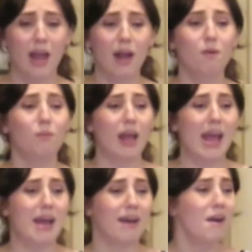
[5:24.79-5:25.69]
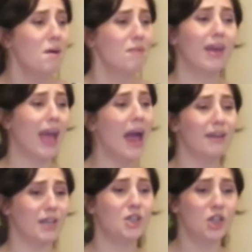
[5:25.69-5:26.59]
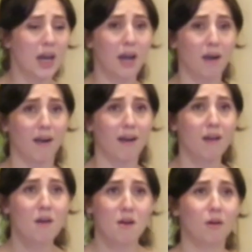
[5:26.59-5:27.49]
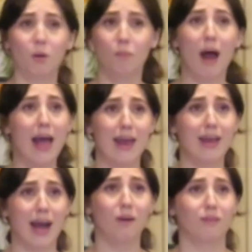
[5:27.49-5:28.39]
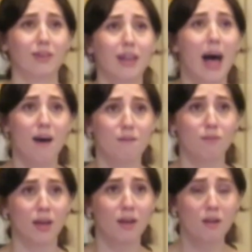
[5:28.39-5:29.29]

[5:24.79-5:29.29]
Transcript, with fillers: And we began to cheer, crying out love,